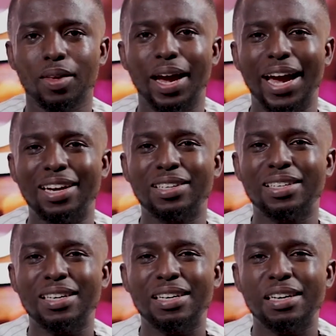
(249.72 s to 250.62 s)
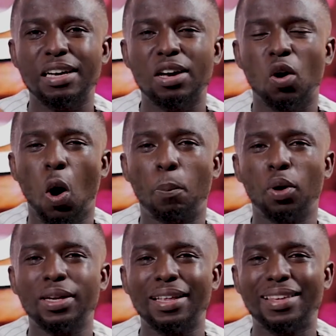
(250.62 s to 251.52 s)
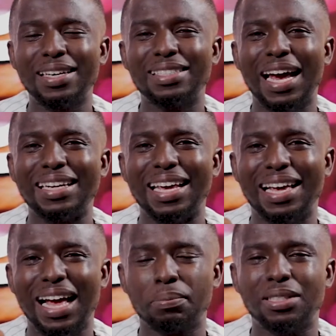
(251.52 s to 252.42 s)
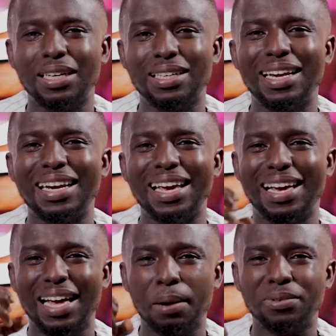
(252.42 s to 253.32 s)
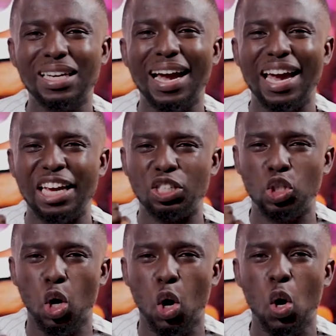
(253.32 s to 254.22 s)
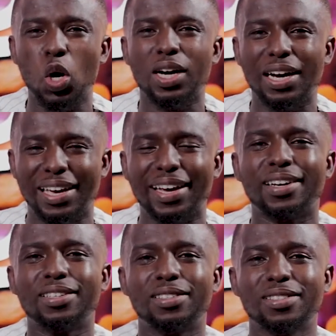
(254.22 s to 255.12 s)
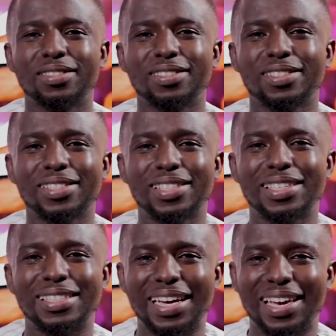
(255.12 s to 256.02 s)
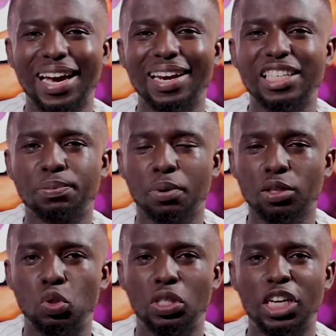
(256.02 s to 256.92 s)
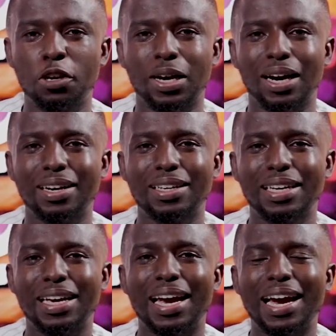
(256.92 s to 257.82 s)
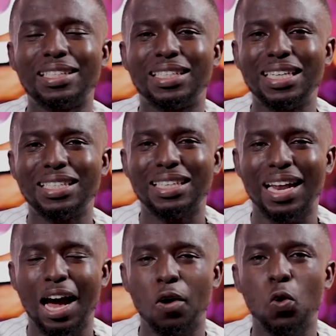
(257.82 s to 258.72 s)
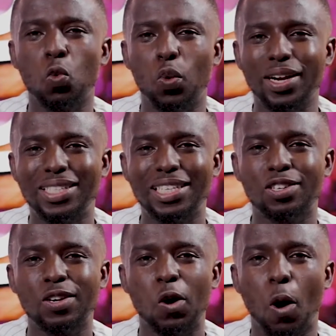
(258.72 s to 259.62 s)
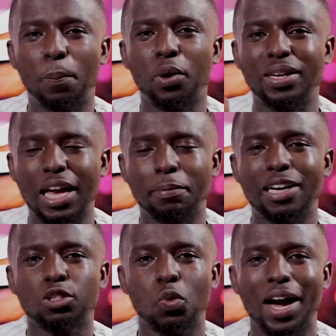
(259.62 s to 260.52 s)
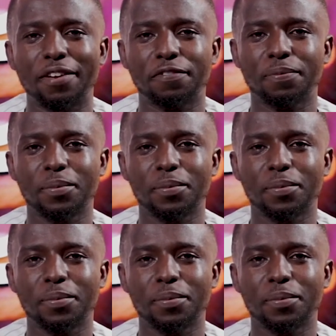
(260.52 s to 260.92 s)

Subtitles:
And upon the thing that they captured, they capture a young girl. The girl is brought to Syria and she's now waiting upon Naaman's wife.